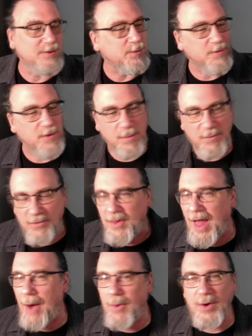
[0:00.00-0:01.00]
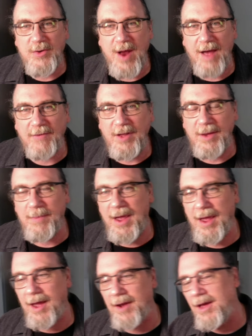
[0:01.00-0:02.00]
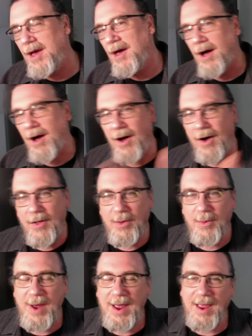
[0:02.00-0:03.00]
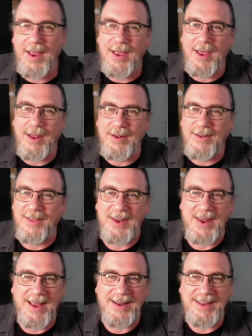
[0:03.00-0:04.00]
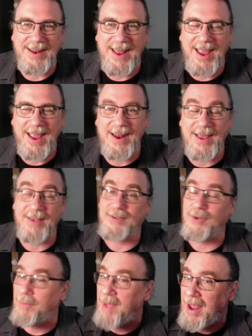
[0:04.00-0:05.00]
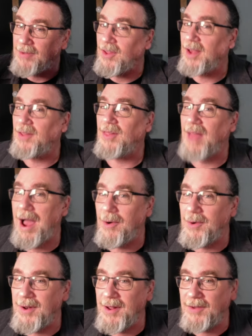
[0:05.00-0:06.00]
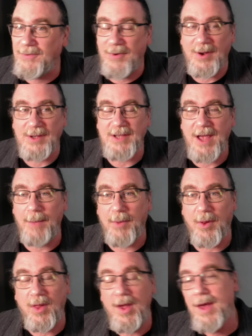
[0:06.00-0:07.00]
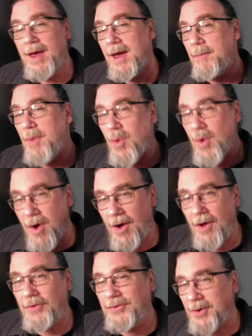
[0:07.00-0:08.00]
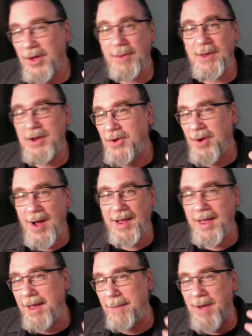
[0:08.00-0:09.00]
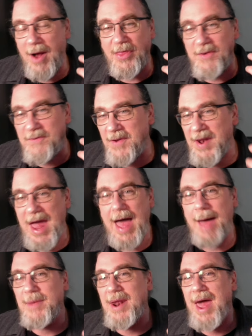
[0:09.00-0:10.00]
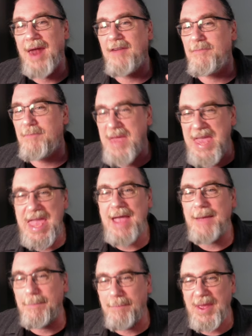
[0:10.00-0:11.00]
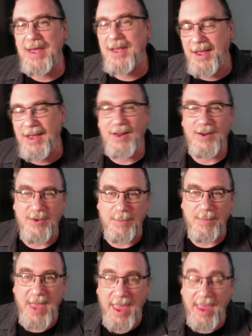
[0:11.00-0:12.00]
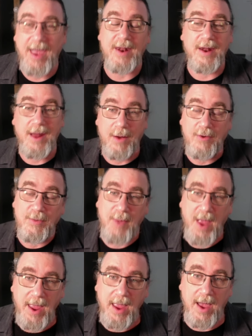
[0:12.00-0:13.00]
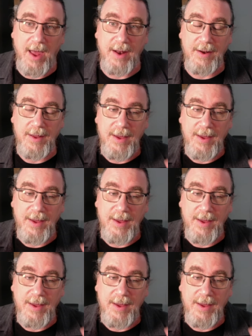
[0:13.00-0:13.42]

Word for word: from Flower Traveling Band all the way into the 1980s. So bands like Loudness, for example. But we're also going to be talking about the phenomenon of being big in Japan and how Japan